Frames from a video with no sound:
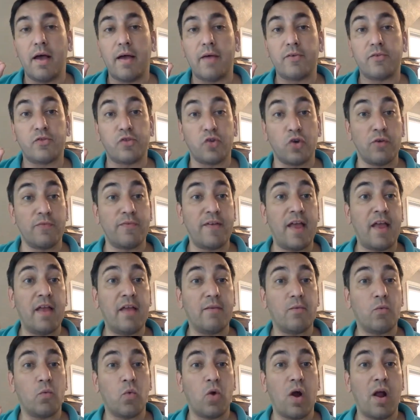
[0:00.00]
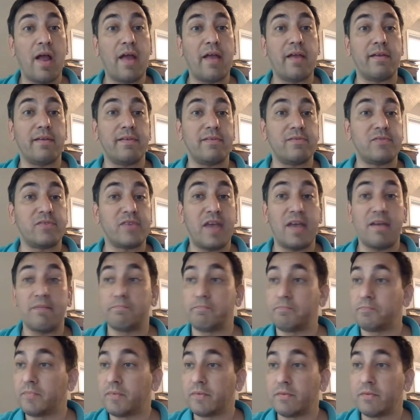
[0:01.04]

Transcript: survey where I say,